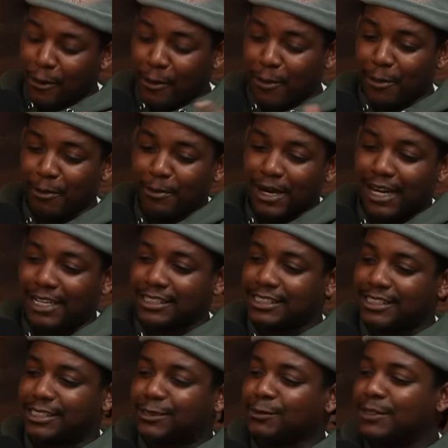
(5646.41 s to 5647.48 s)
all my
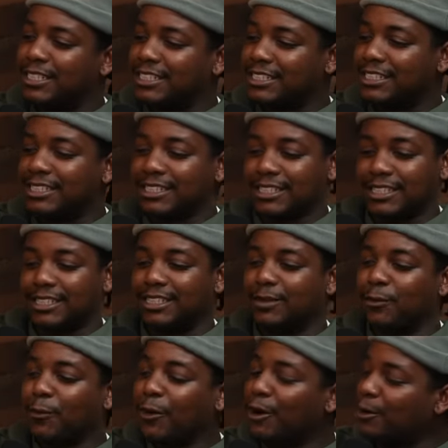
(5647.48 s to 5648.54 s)
situations
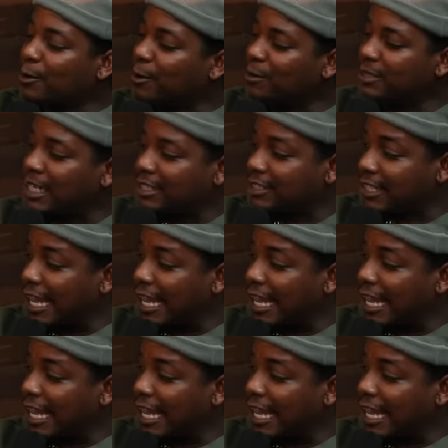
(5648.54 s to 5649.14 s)
in one group chat.